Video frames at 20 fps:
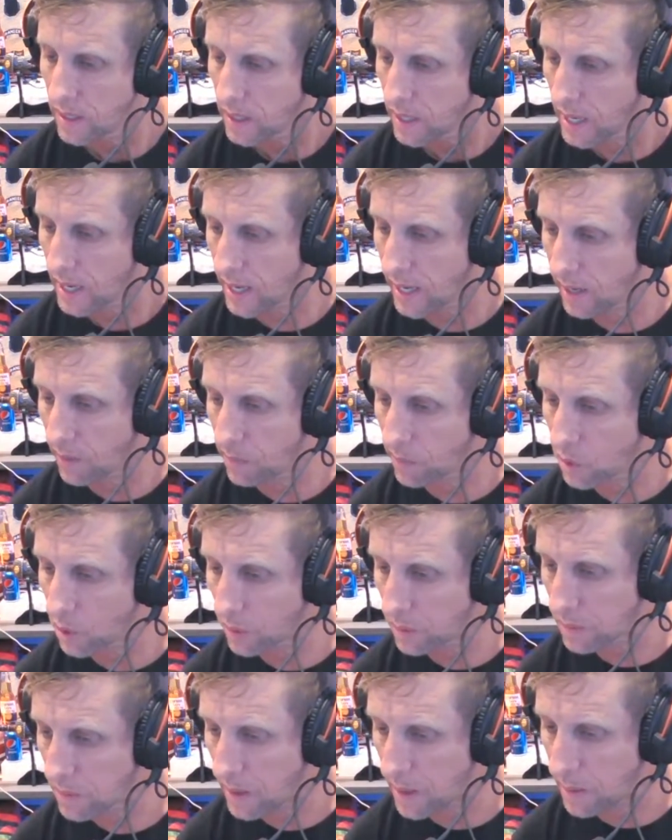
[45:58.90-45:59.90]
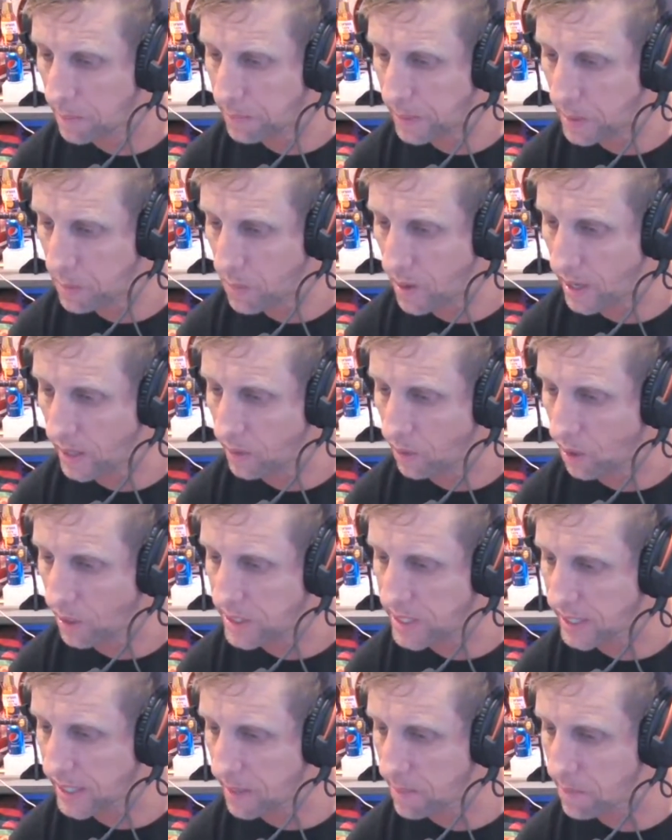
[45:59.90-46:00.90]
We've got P1.
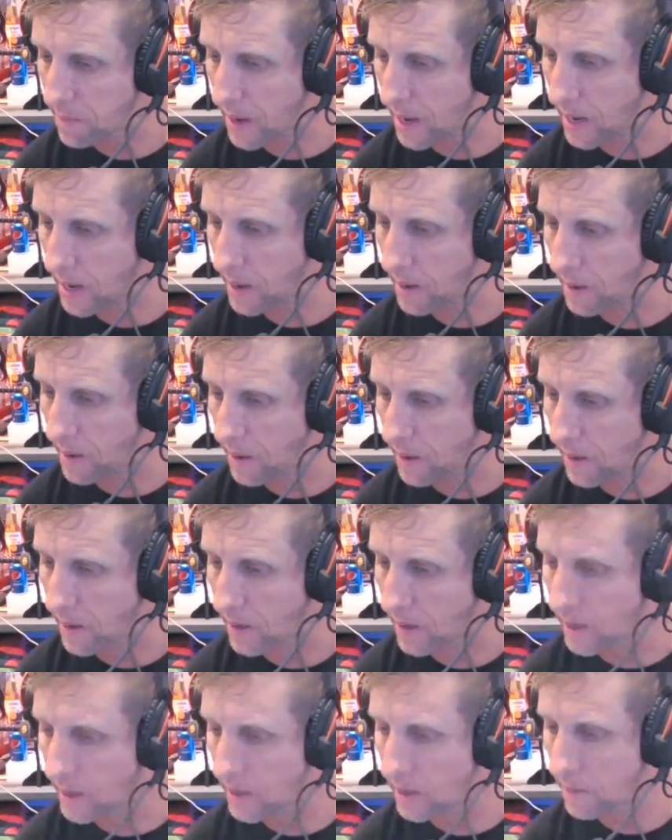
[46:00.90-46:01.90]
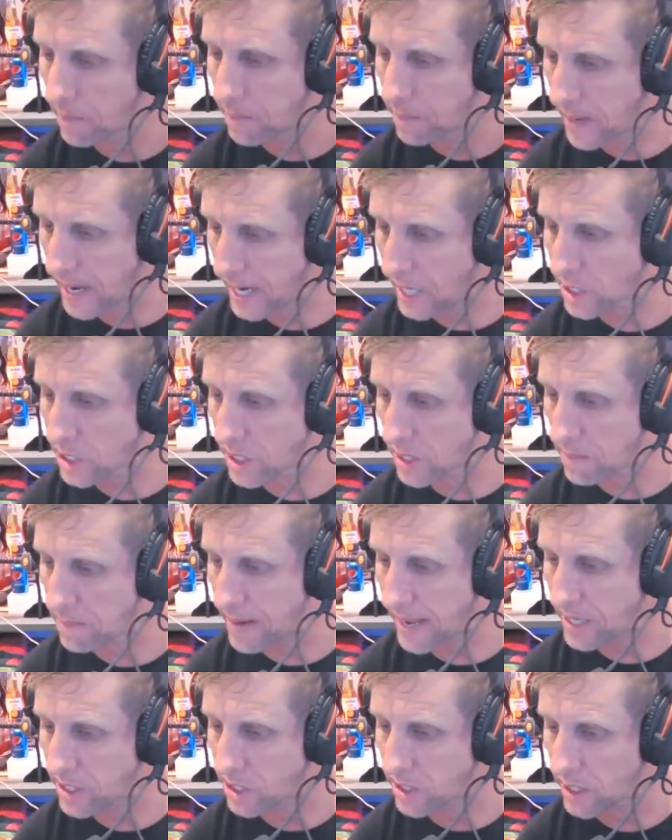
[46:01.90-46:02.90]
I did get pass in
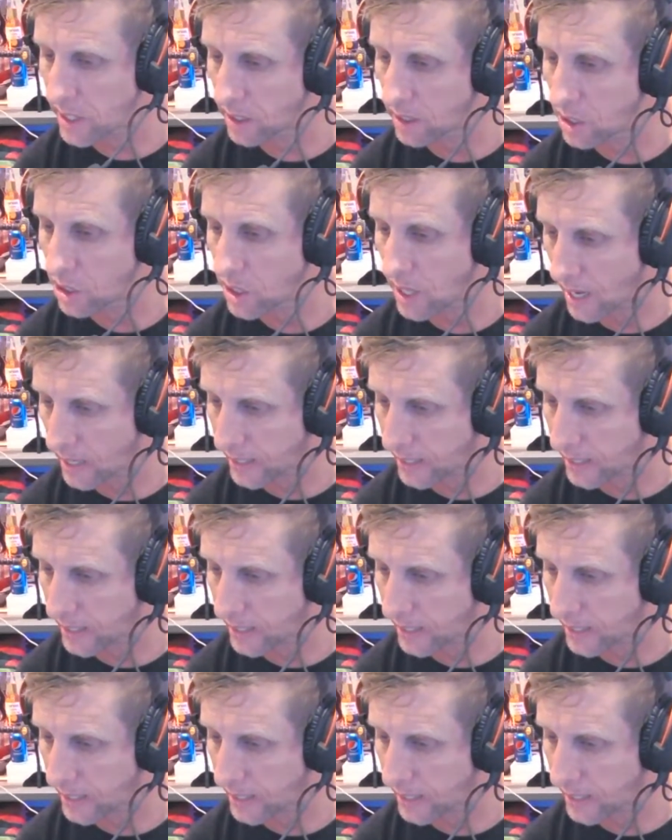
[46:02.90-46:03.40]
maths and English.